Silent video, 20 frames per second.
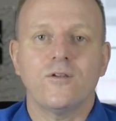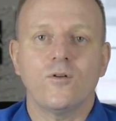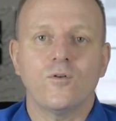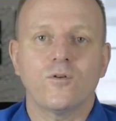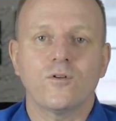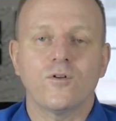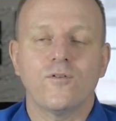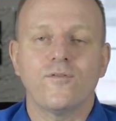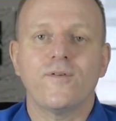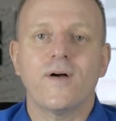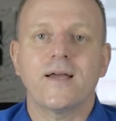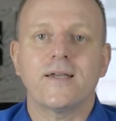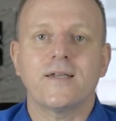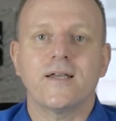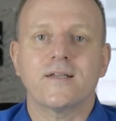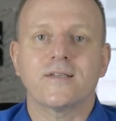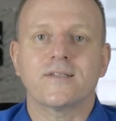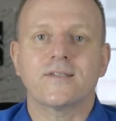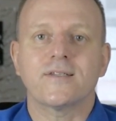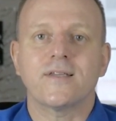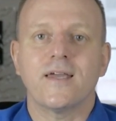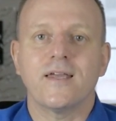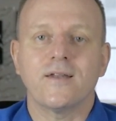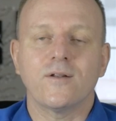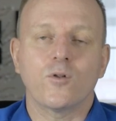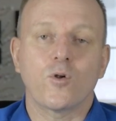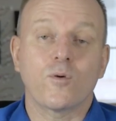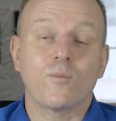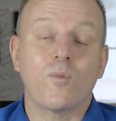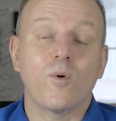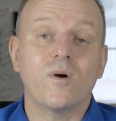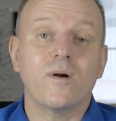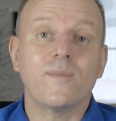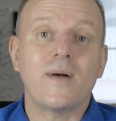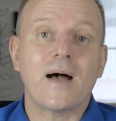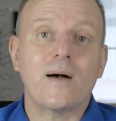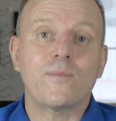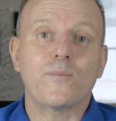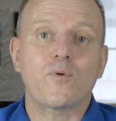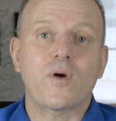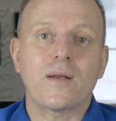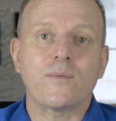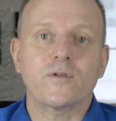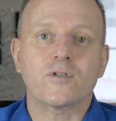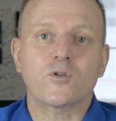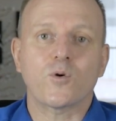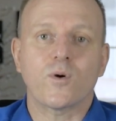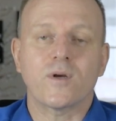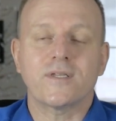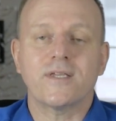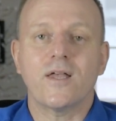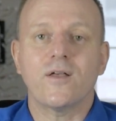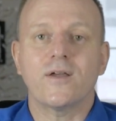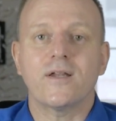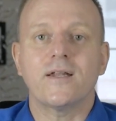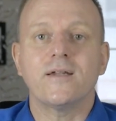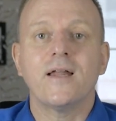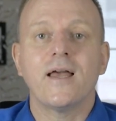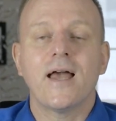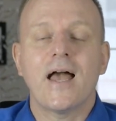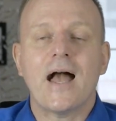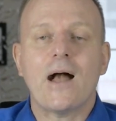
You'll find us and learn more about Primal Storytelling and